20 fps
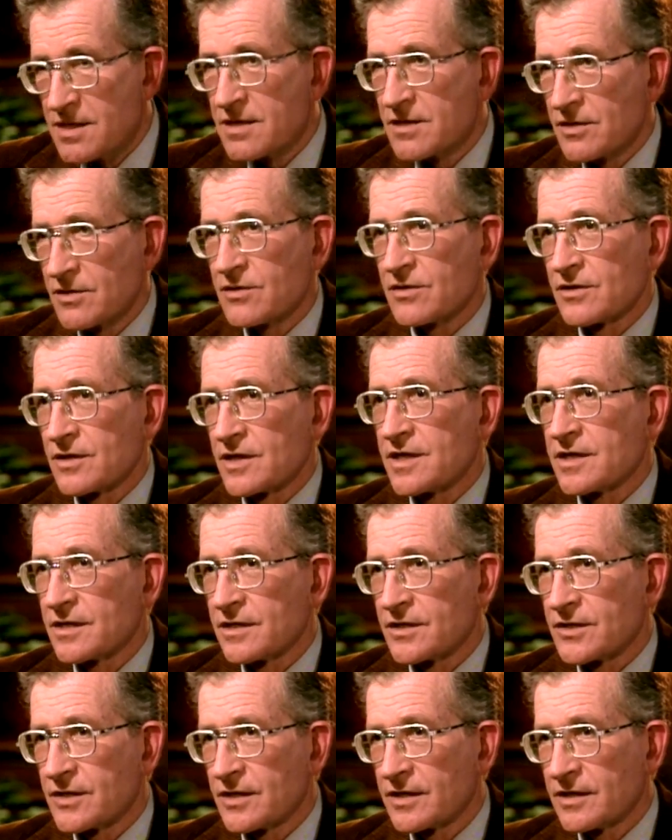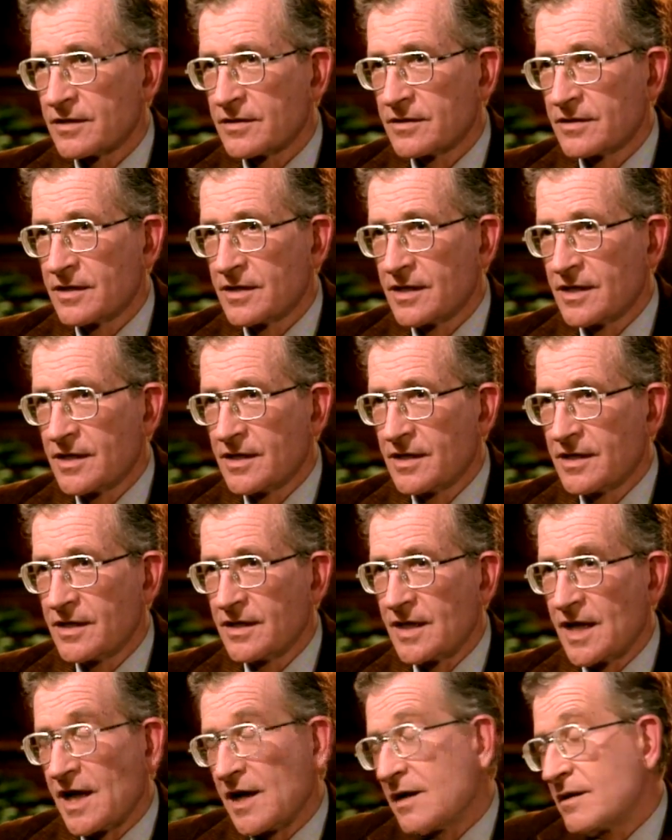30 years ago.
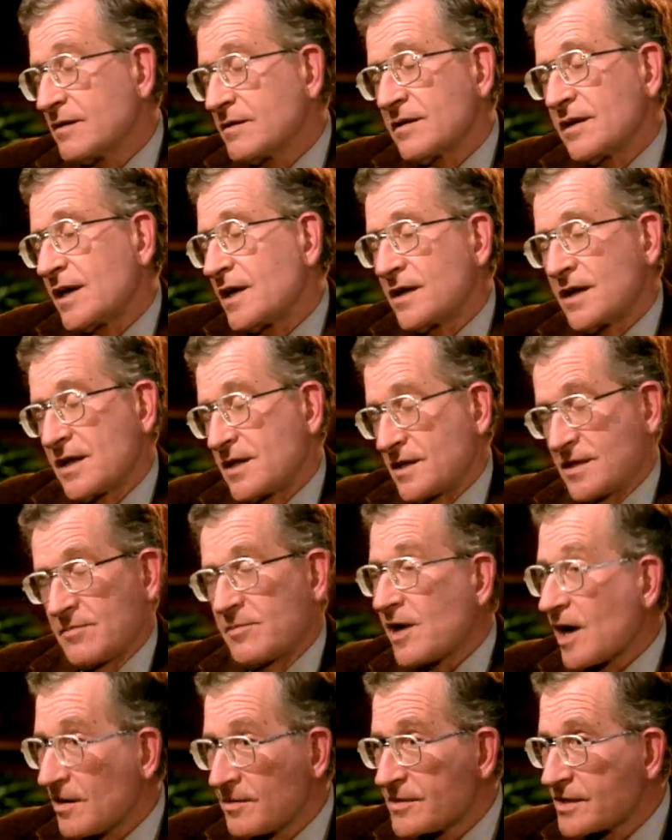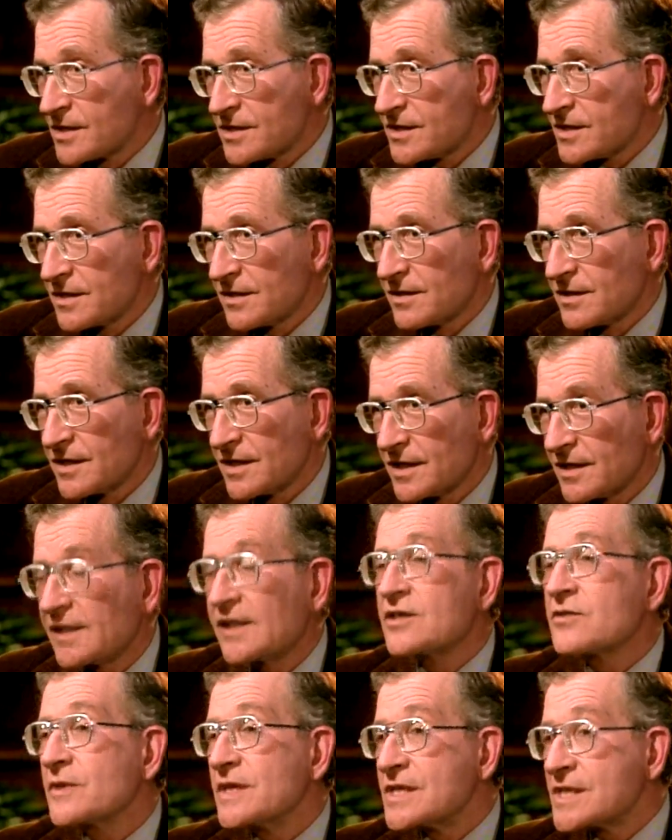Now, the problems are still there, at
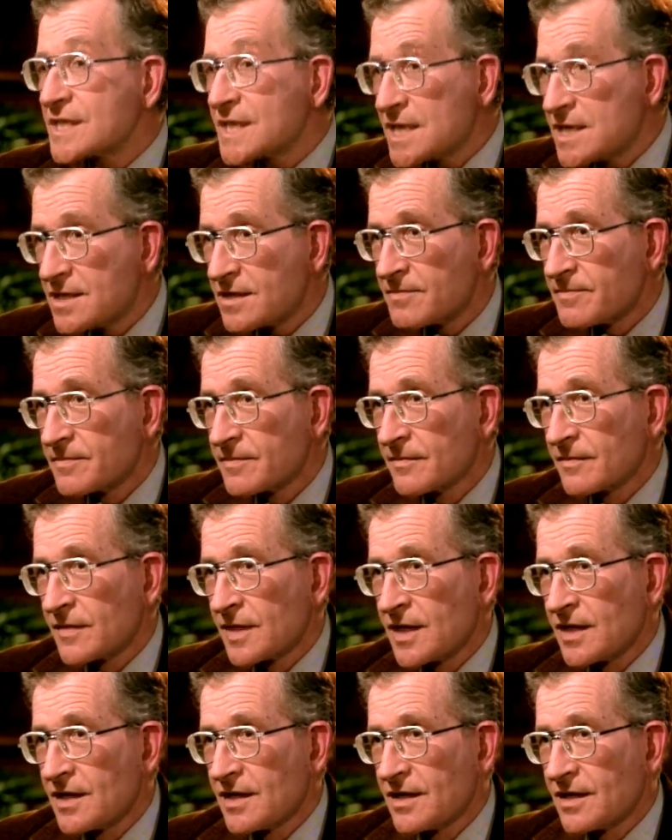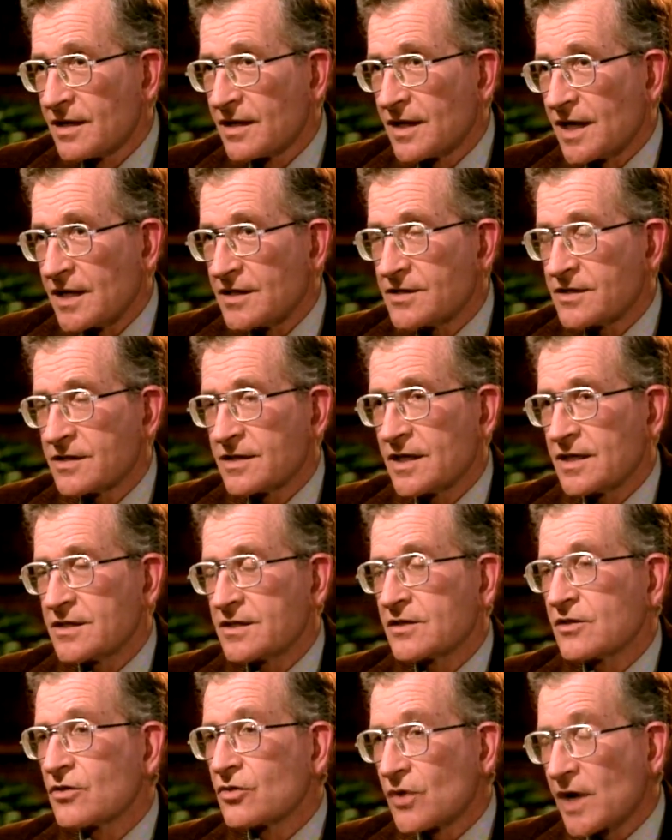least we see them. That's
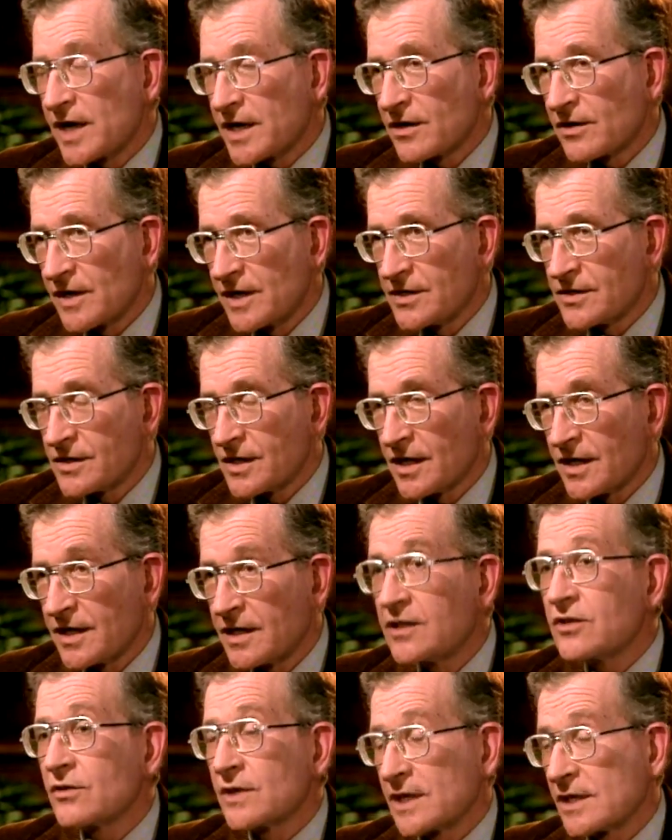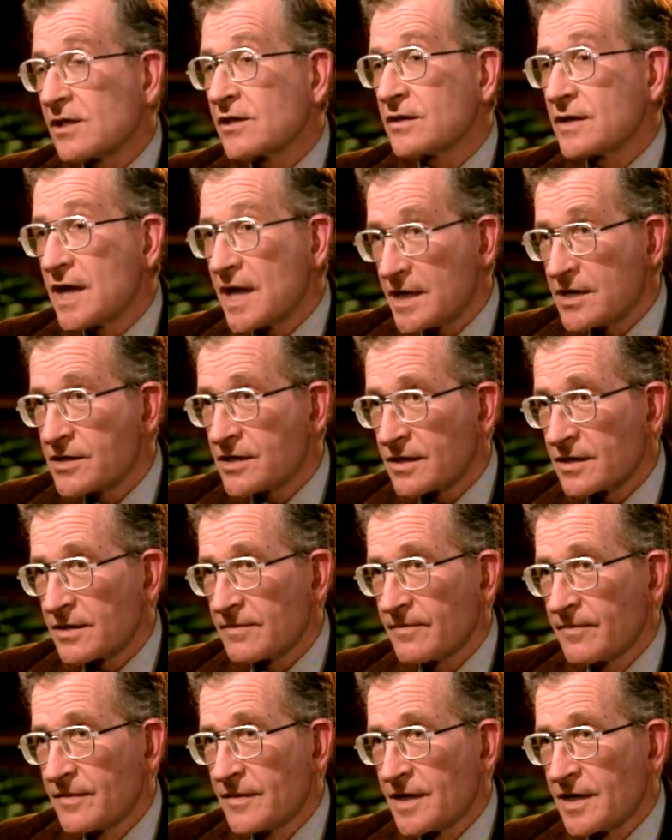greater insight into our own nature.
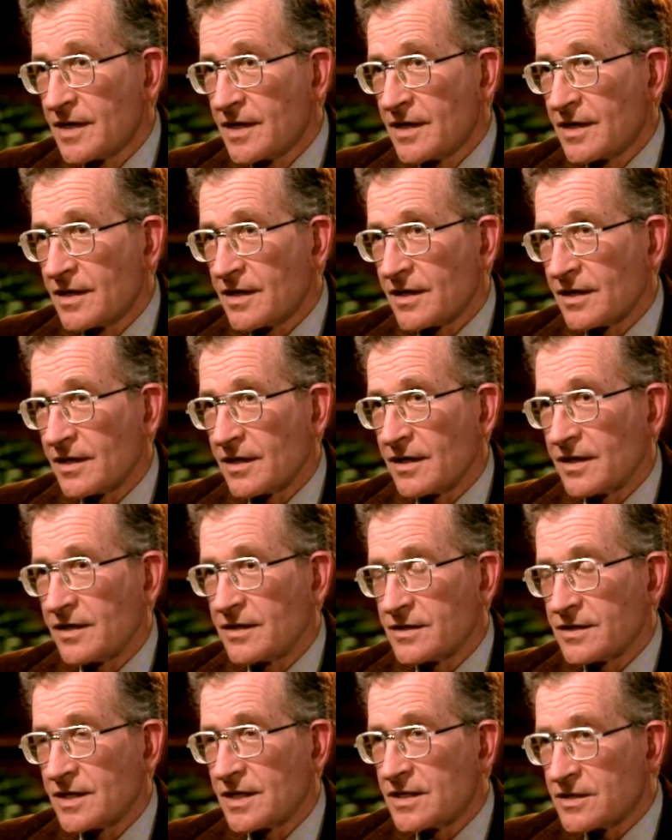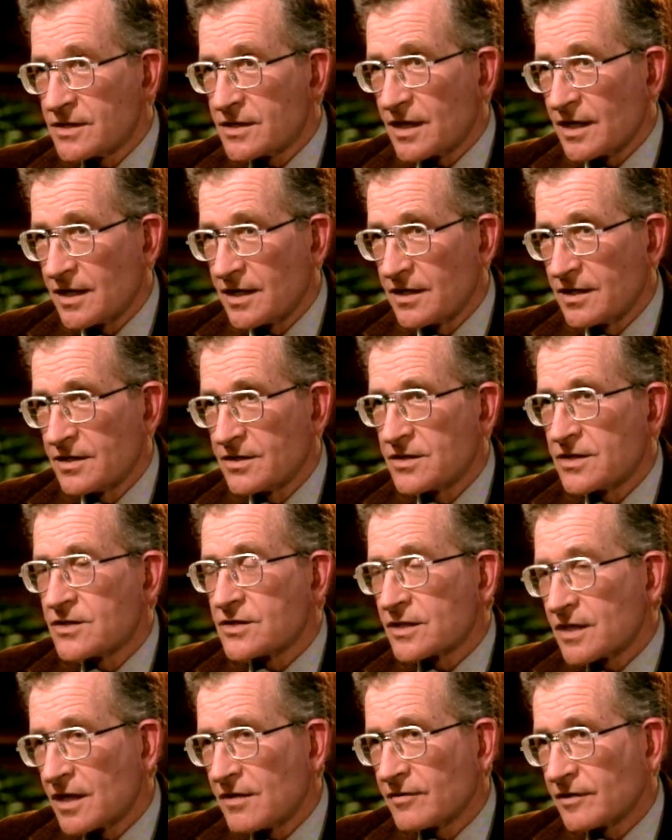It's insight, it's
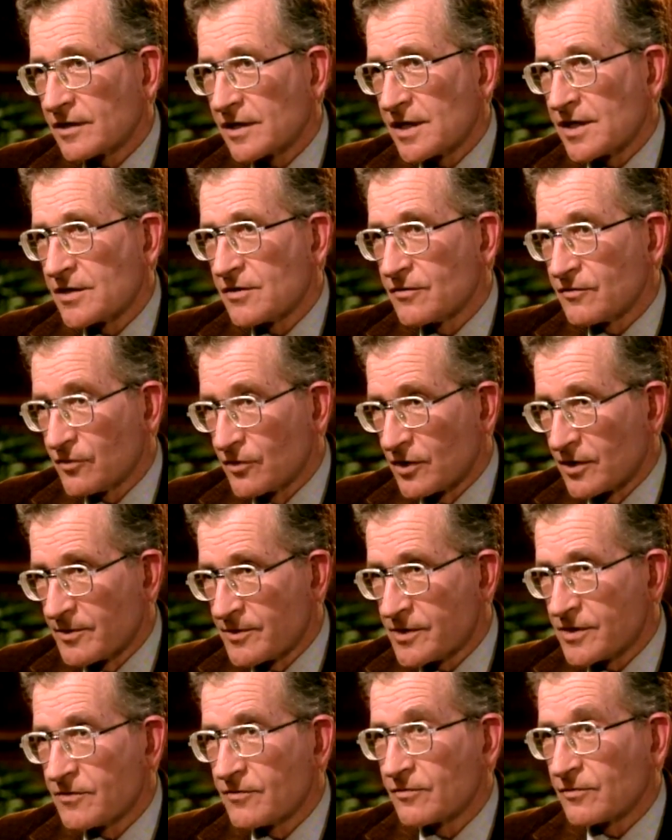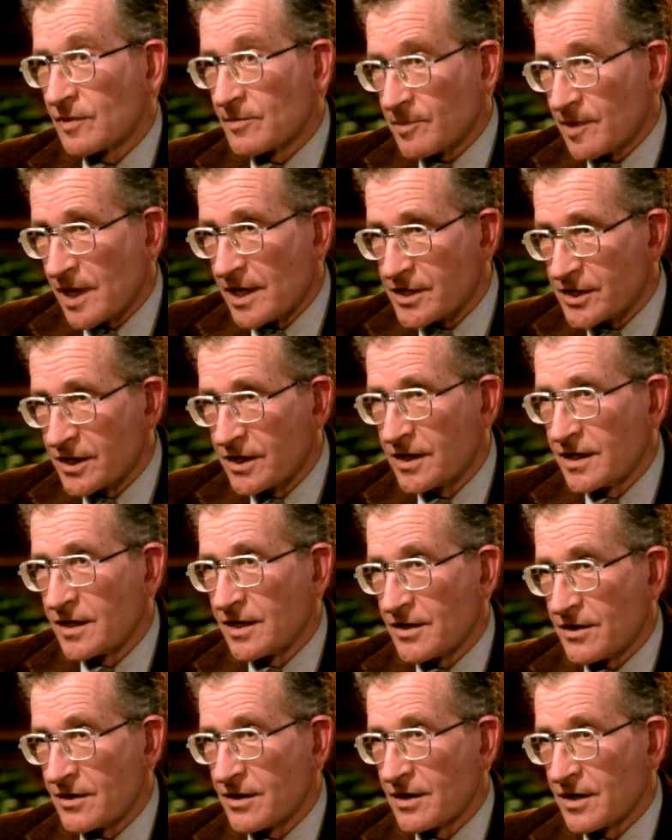discovery of forms of repression and
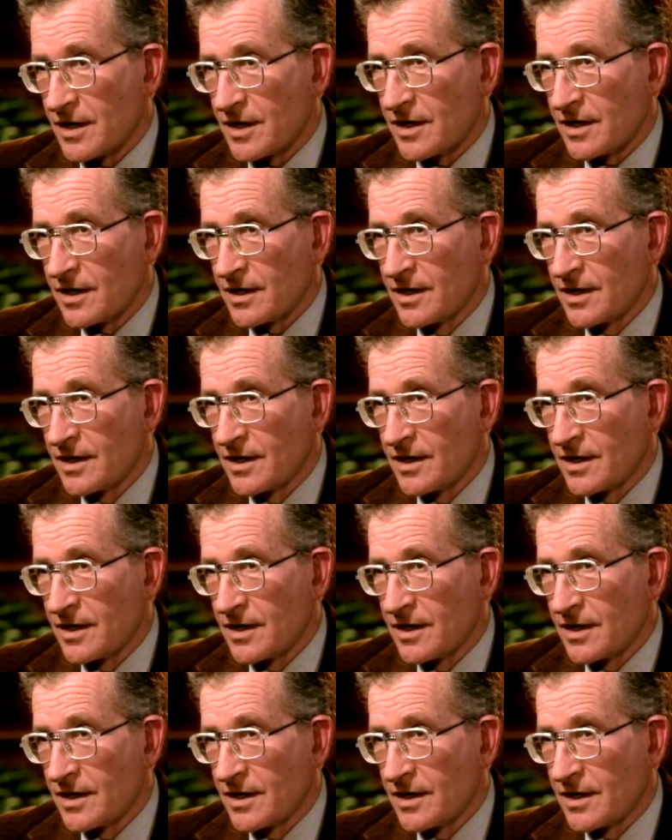authority